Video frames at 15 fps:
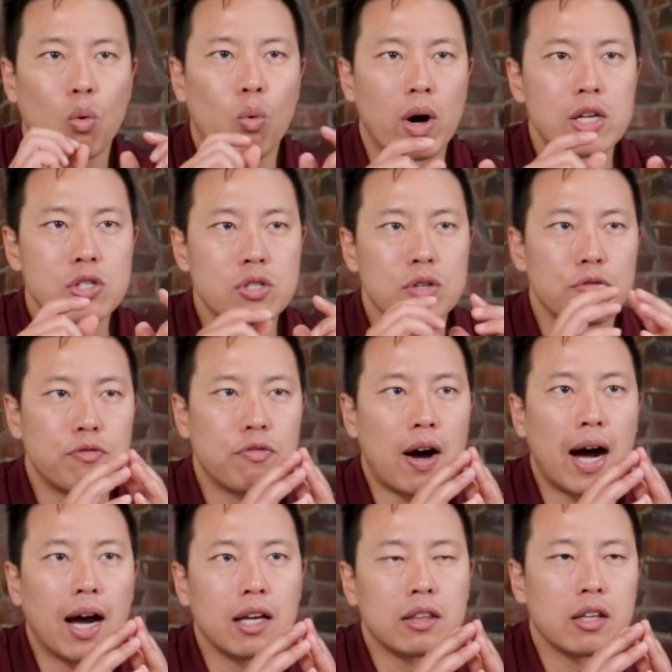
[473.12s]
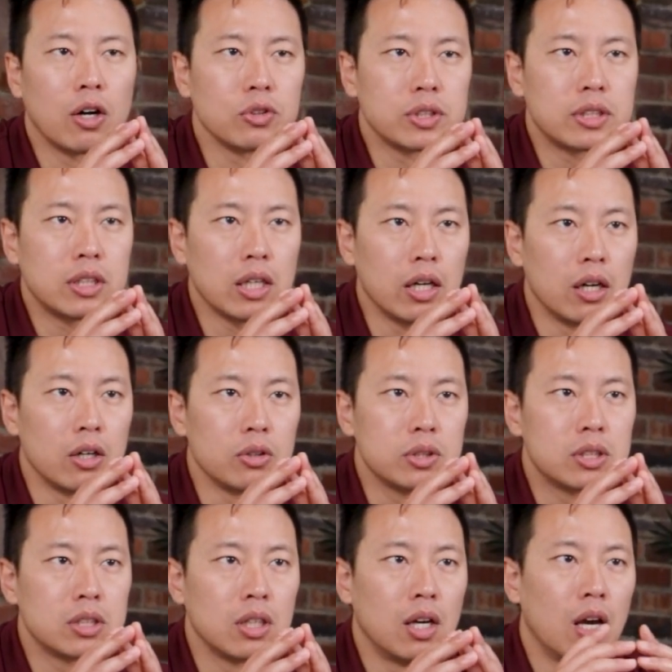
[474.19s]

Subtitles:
Once you find those deals,